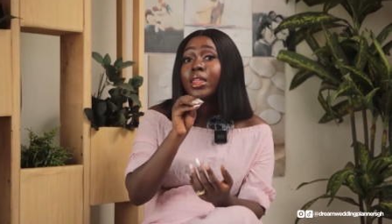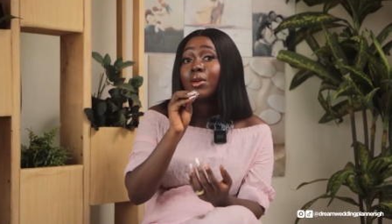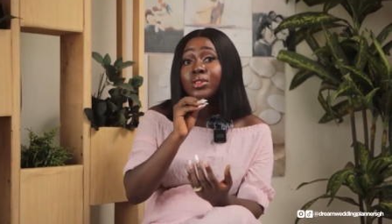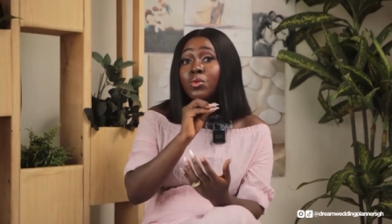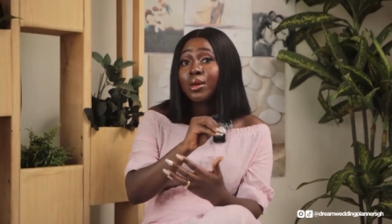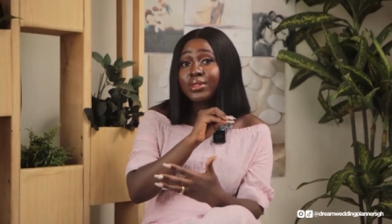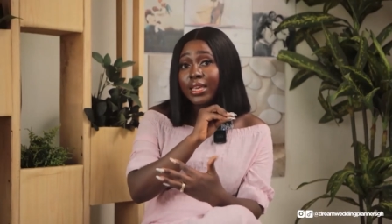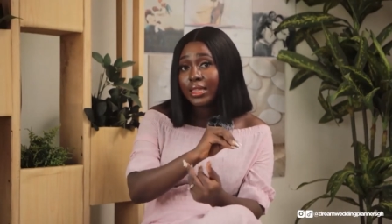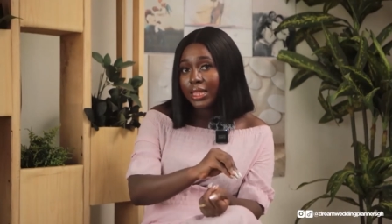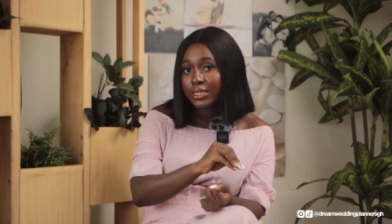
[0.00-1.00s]
The reason why I'm
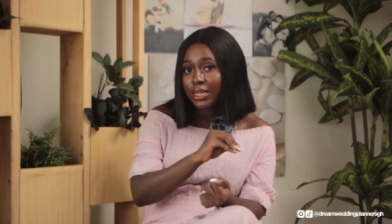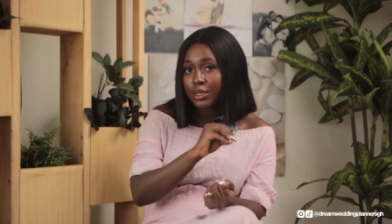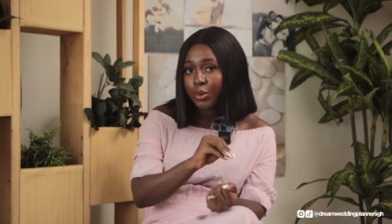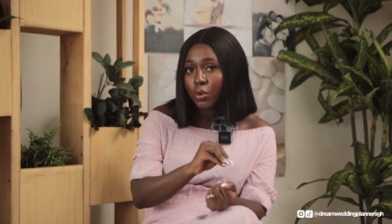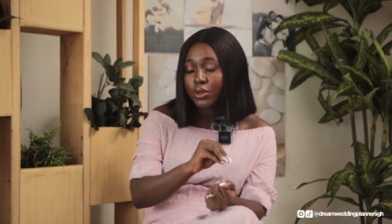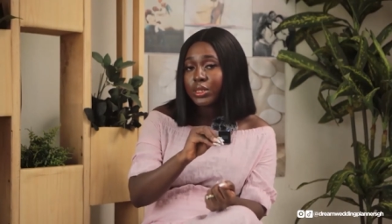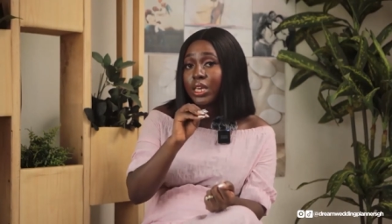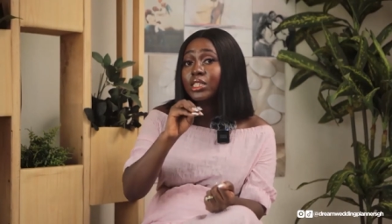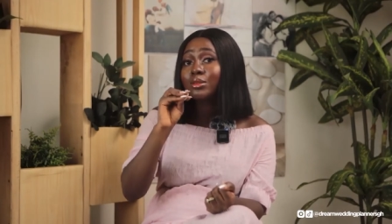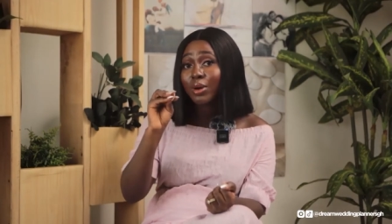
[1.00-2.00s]
saying this is because
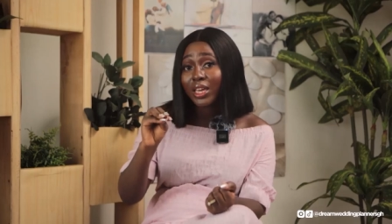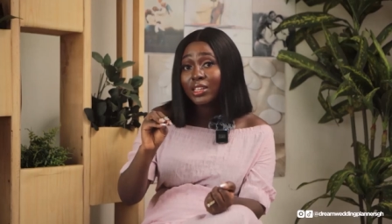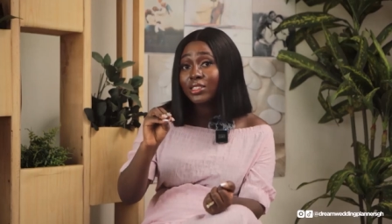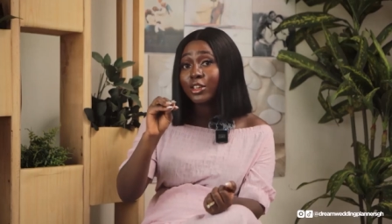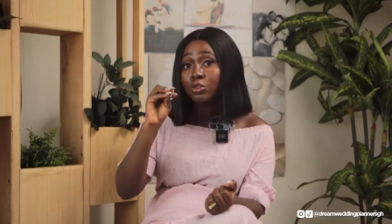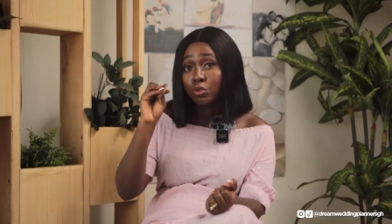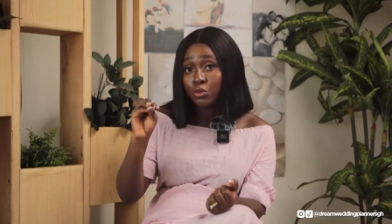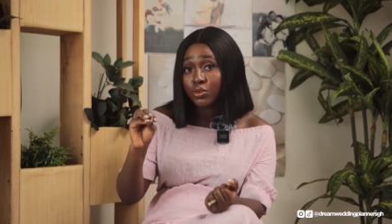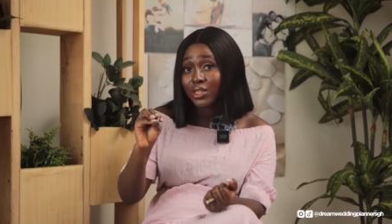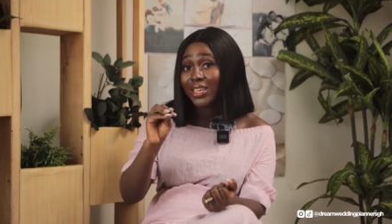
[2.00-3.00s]
each package that you
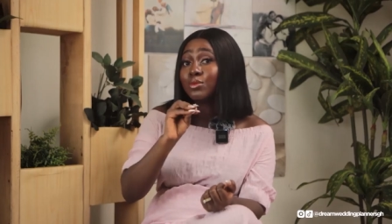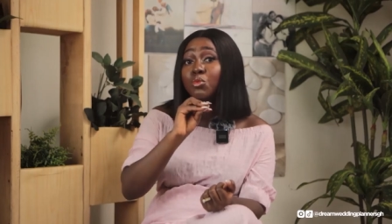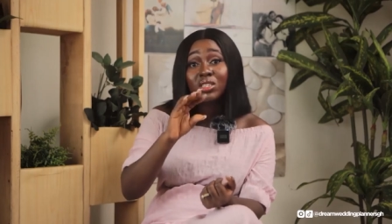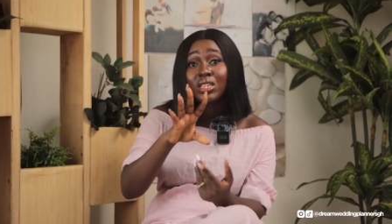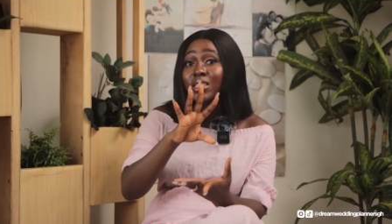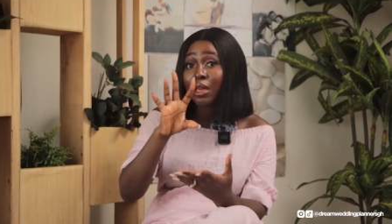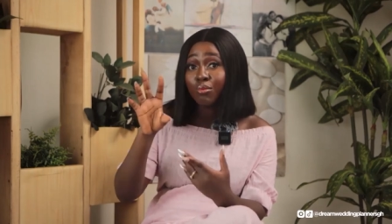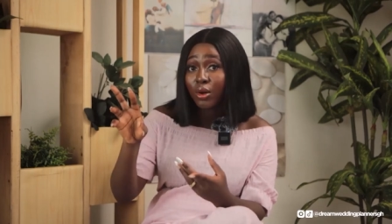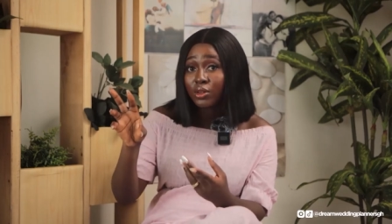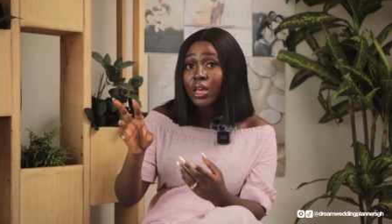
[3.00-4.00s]
choose is mostly time
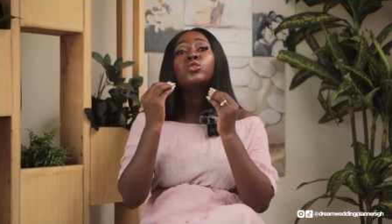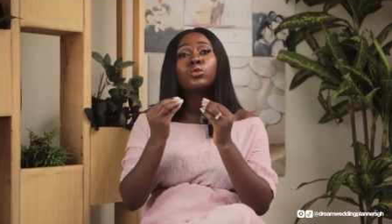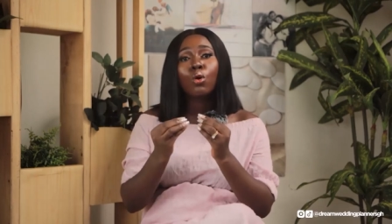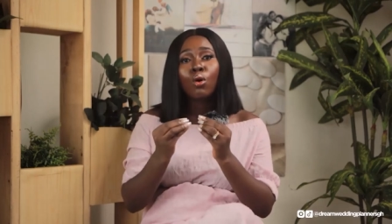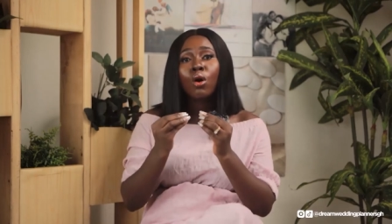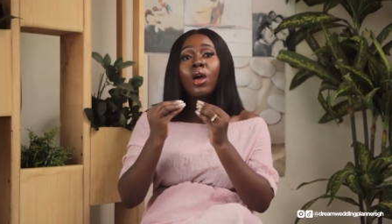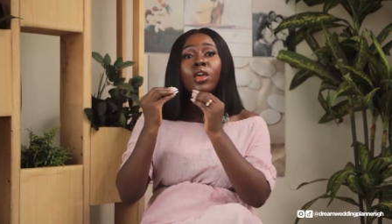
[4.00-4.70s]
bound. So